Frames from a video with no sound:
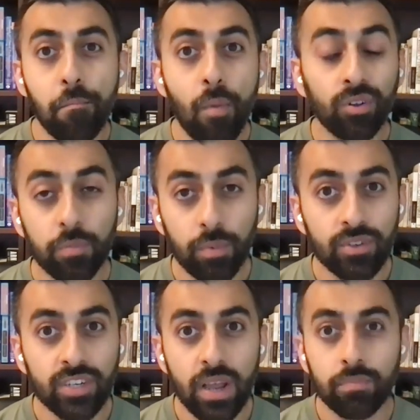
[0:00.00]
multiple
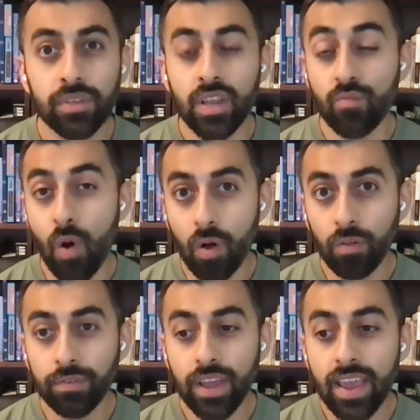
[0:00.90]
steps
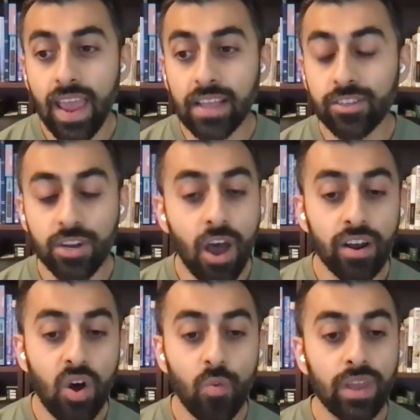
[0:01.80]
involved. It's not
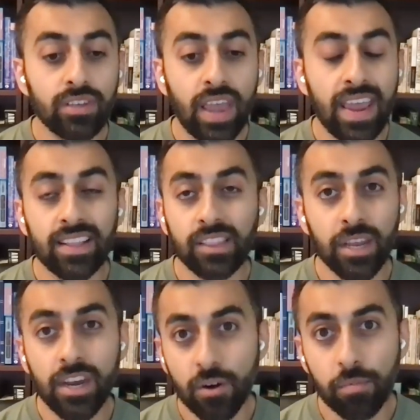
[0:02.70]
always a
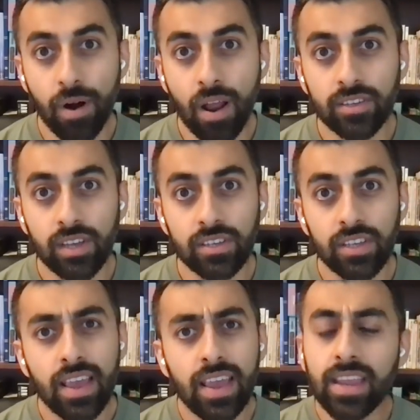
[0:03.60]
linear process.
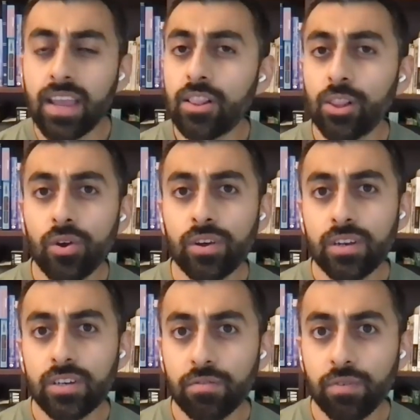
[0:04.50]
It can look
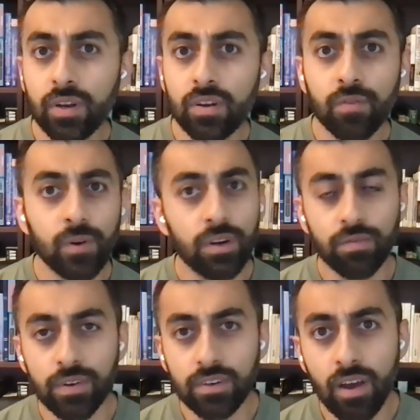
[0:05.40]
different for
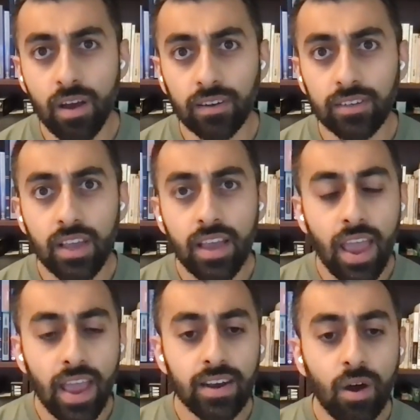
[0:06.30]
different dogs
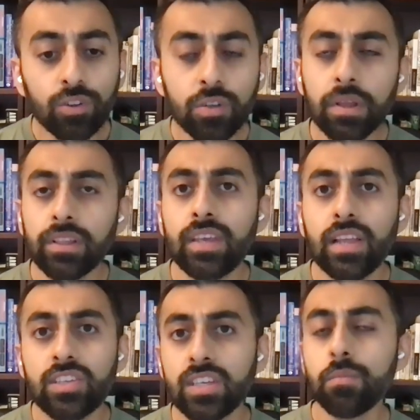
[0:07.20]
and ultimately
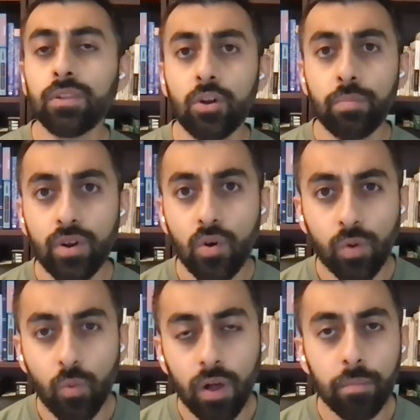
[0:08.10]
can seem a little bit
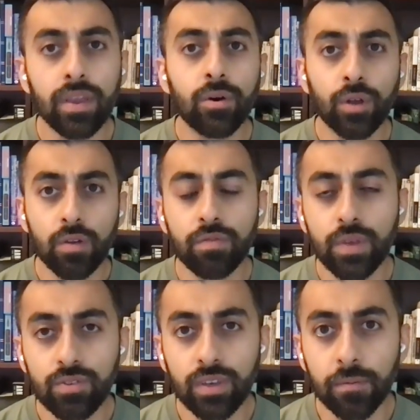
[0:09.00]
overwhelming or
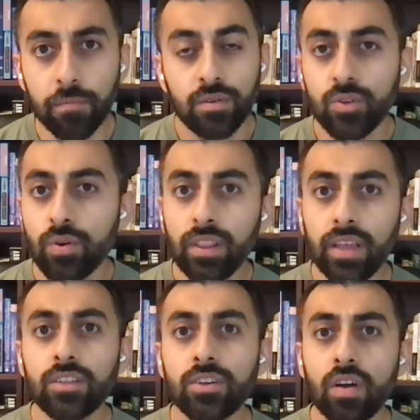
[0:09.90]
confusing. So I'd
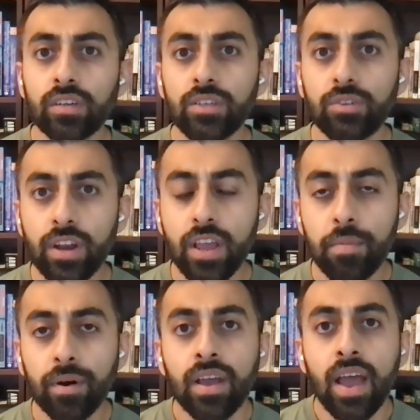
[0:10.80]
like to talk to you today
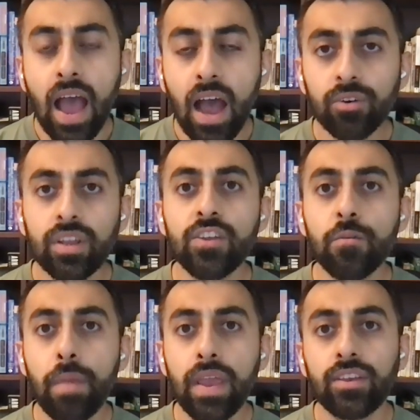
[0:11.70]
about how can you
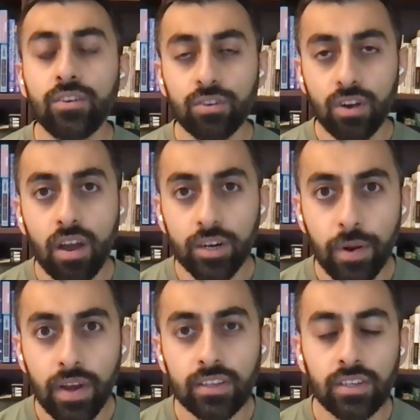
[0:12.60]
make your dog
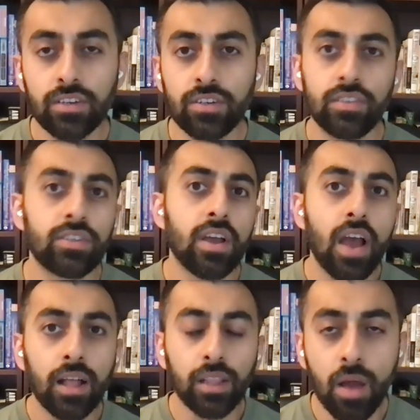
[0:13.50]
training sessions
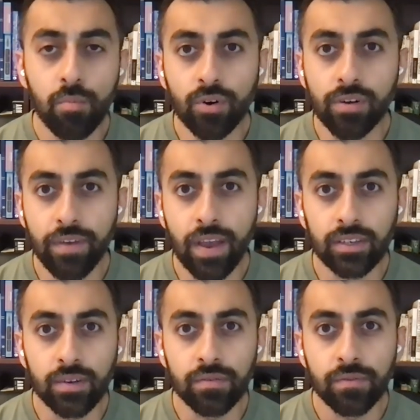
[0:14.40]
a lot more effective.